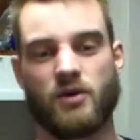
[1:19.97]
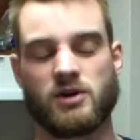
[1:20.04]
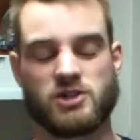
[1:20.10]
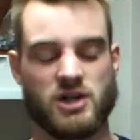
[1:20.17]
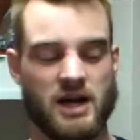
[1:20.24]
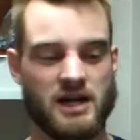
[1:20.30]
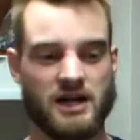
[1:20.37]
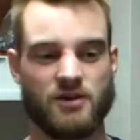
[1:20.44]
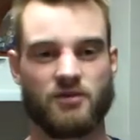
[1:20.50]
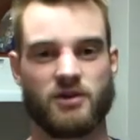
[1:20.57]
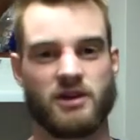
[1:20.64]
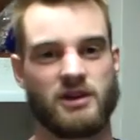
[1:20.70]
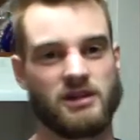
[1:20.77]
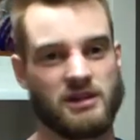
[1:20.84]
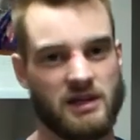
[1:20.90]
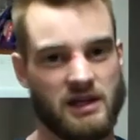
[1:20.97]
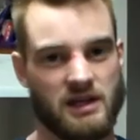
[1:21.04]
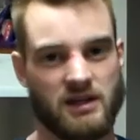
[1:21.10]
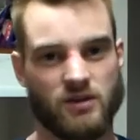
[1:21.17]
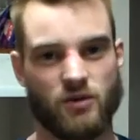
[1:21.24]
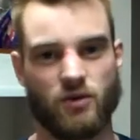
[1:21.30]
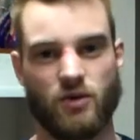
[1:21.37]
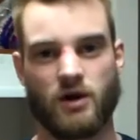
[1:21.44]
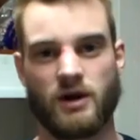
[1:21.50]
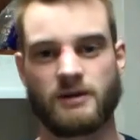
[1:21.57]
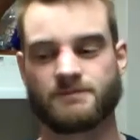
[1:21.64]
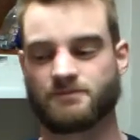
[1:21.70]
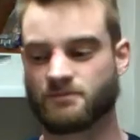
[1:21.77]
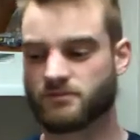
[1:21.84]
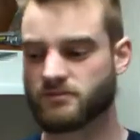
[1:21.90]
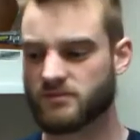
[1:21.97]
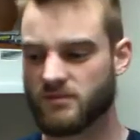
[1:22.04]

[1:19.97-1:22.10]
or try to get really lean, or